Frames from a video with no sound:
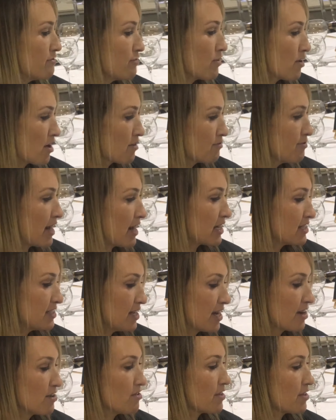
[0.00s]
for a
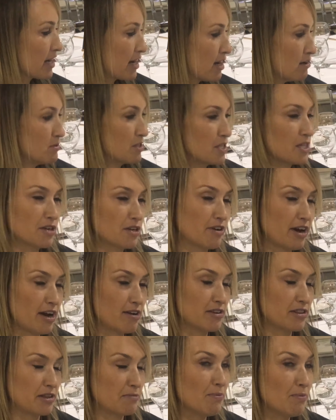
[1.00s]
rectangle that comes to the
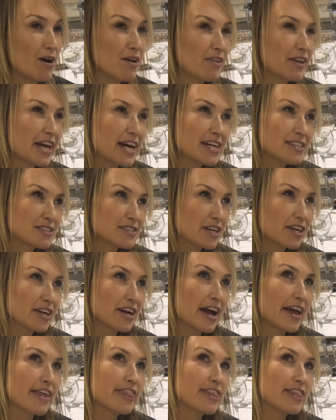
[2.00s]
ground in the polyester,
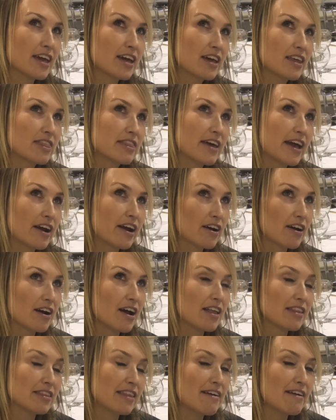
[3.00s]
I think they're
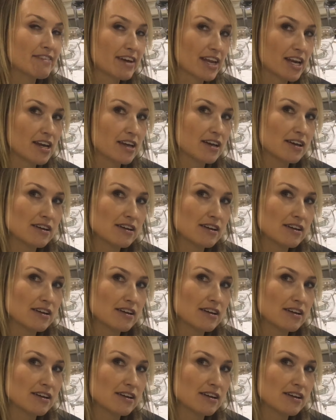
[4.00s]
11.